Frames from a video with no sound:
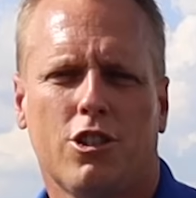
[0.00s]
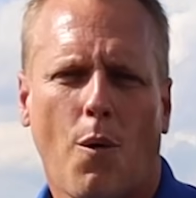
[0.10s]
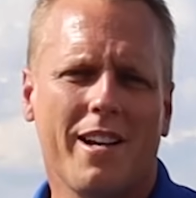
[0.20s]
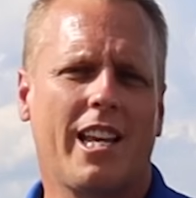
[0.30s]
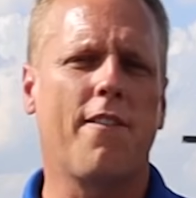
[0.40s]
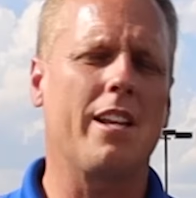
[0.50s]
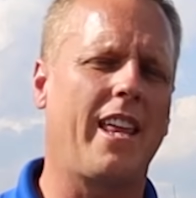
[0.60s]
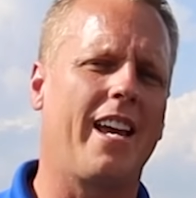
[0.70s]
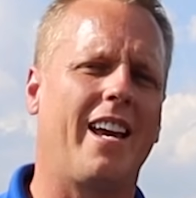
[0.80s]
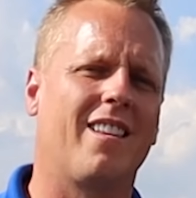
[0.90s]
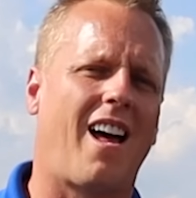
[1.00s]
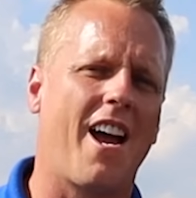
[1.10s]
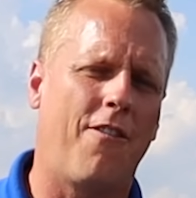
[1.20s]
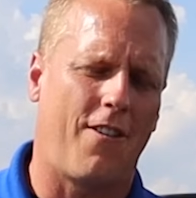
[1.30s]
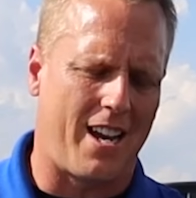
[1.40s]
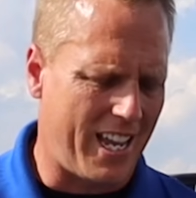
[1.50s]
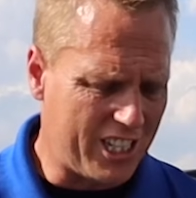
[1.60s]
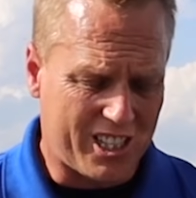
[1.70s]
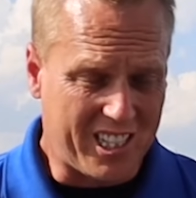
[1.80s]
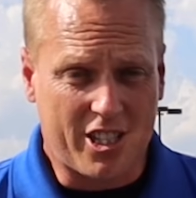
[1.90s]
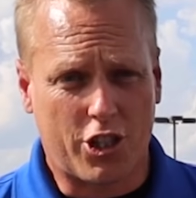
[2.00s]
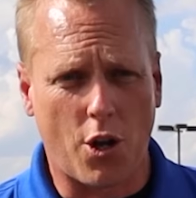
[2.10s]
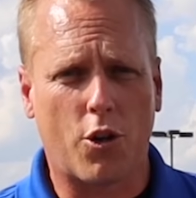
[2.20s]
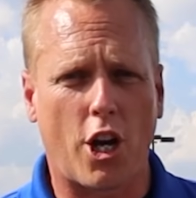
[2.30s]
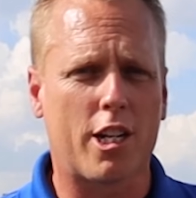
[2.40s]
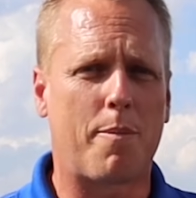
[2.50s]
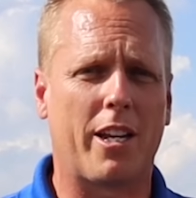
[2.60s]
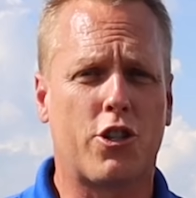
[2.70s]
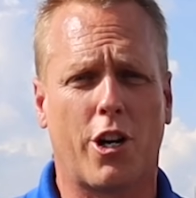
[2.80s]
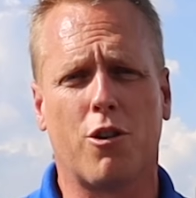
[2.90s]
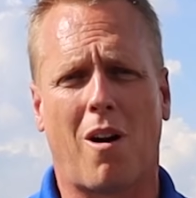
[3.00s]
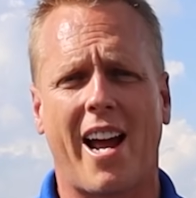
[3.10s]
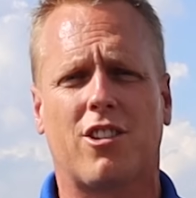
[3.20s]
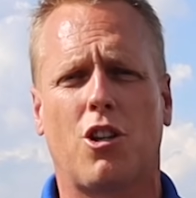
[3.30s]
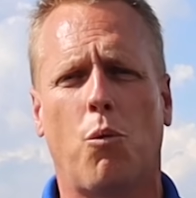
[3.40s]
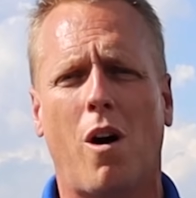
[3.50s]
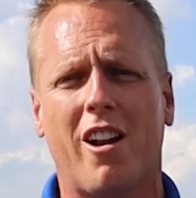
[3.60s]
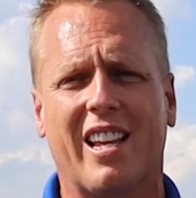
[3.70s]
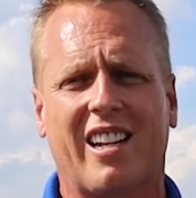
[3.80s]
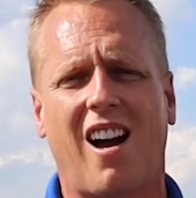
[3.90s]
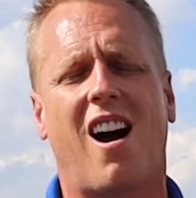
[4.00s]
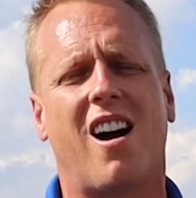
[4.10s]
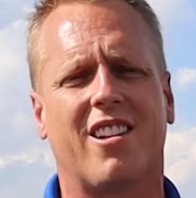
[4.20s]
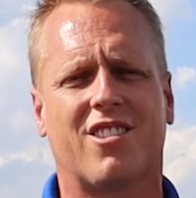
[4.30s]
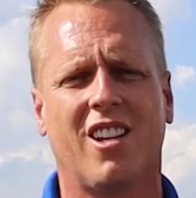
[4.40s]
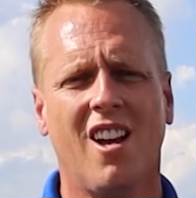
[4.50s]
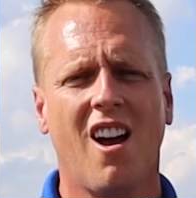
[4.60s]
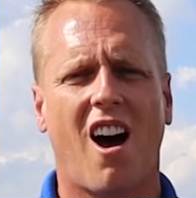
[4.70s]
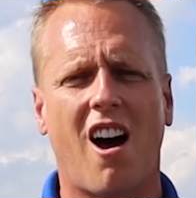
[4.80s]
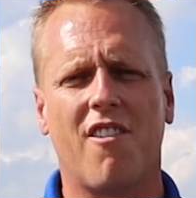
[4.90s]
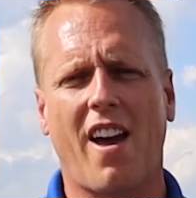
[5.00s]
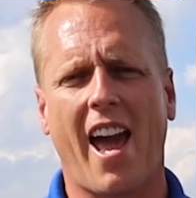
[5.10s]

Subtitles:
So as everything in life, it's too good to be true, right? So what are the cons of